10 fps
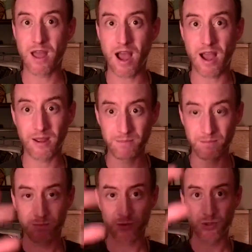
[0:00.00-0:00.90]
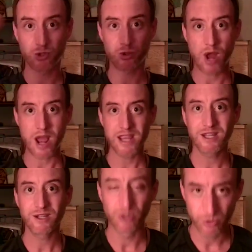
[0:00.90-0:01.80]
I'm
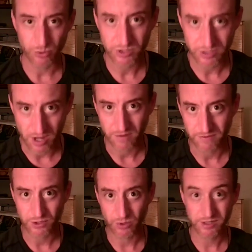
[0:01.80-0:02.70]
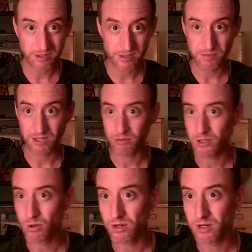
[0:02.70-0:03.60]
trying new stuff. So this is being
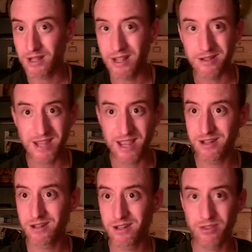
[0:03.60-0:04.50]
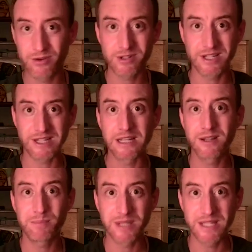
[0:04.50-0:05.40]
recorded at
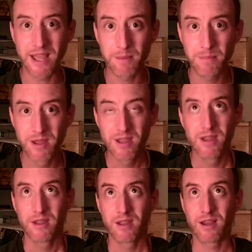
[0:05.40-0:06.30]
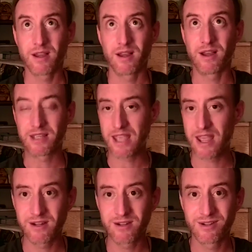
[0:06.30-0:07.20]
10:13 p.m.
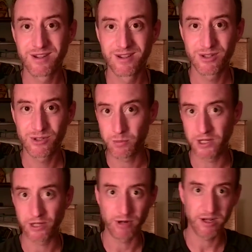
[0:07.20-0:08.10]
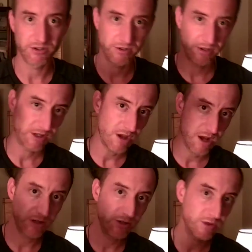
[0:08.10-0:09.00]
Again, so many creators are like,
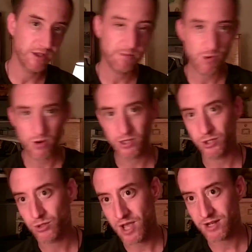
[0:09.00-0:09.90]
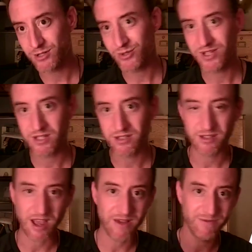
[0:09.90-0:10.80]
gotta do it in the morning, you gotta do this.
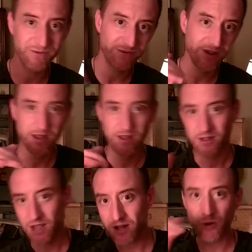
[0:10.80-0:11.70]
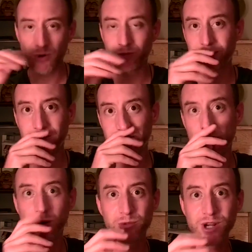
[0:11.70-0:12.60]
I've kind of going with the
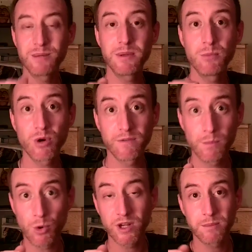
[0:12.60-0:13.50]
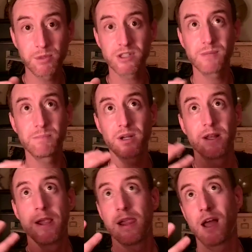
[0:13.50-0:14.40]
flow. I'm trying to be more of a morning person, but
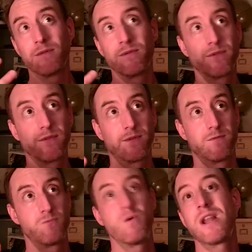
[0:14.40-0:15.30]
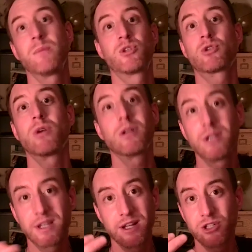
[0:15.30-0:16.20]
I've when I'm
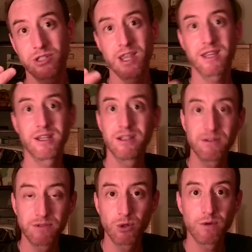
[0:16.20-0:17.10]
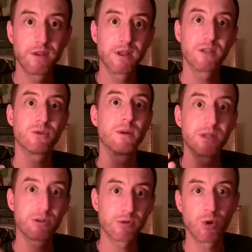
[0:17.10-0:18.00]
struggling and I just can't get in the flow of things, or I
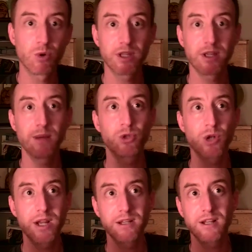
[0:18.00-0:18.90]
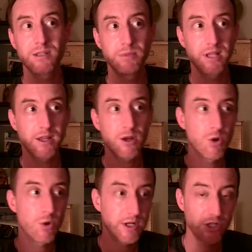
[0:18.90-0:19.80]
miss recording, I'm trying not to be like,
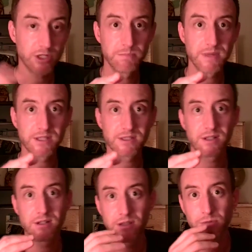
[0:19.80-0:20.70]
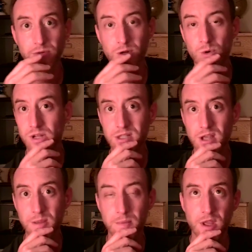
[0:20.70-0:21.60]
oh, I just missed the recording
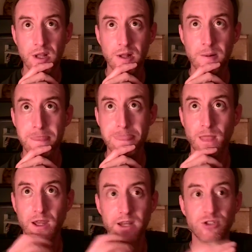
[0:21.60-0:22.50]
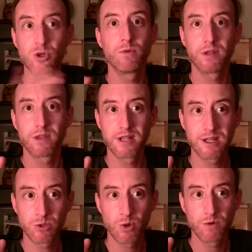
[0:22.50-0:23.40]
time and it's over, the
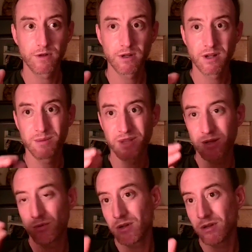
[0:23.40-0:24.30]
day's over. And I'm like, well,